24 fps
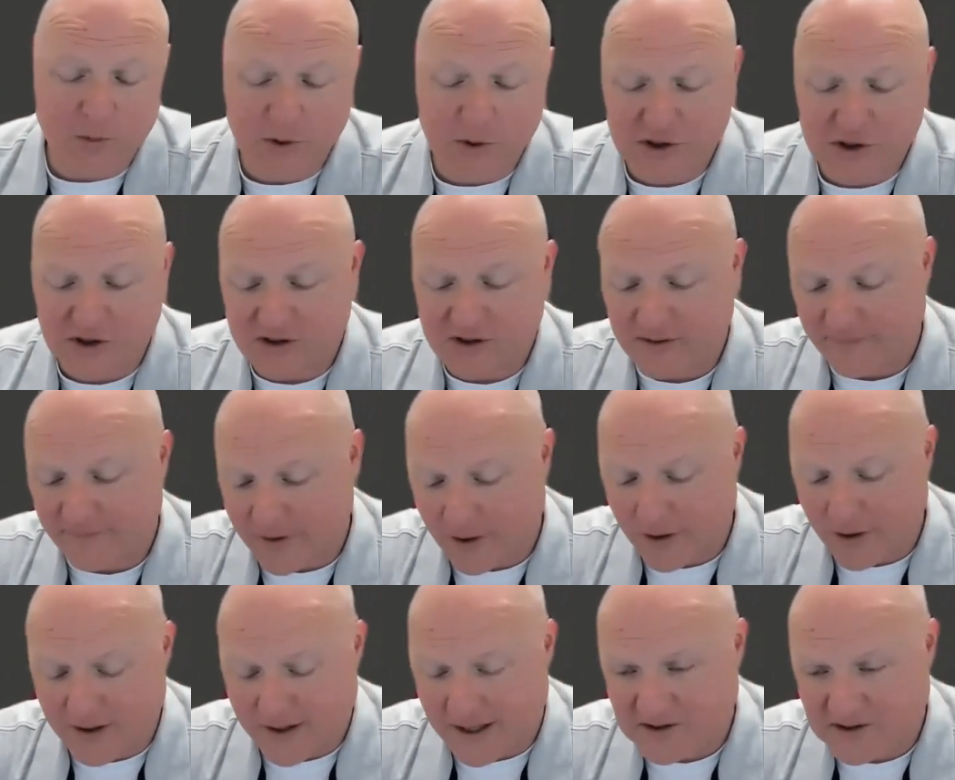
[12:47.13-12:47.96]
which is the
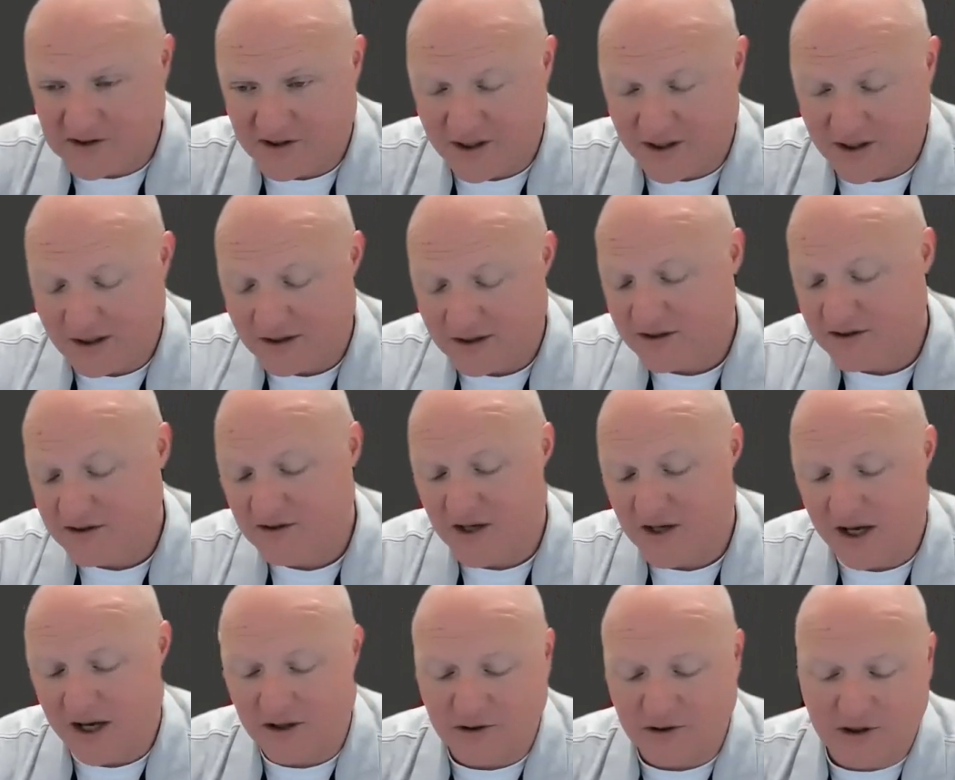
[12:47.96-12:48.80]
very next thing to
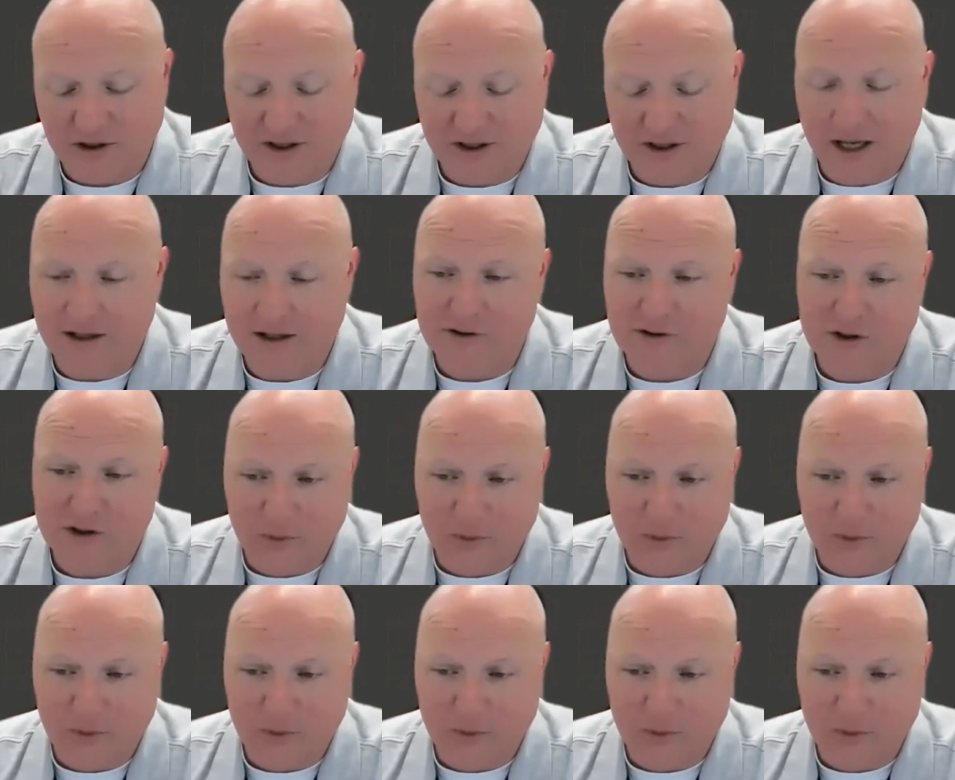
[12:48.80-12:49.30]
take a look at here.